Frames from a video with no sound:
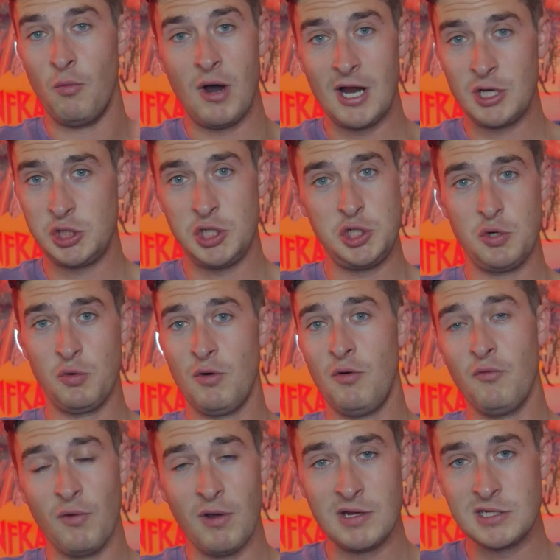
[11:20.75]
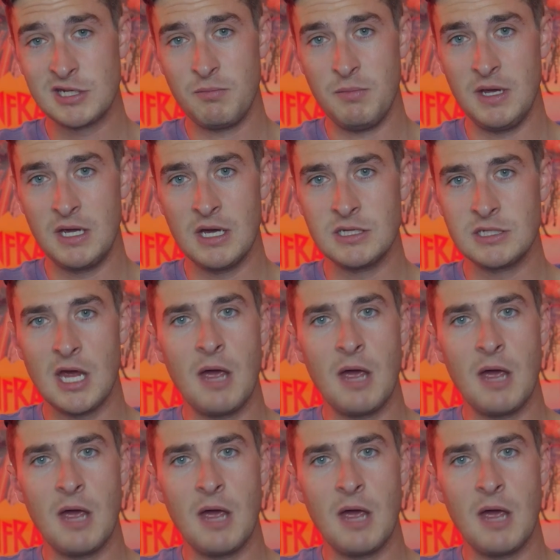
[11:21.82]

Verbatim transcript: watch at your own risk because,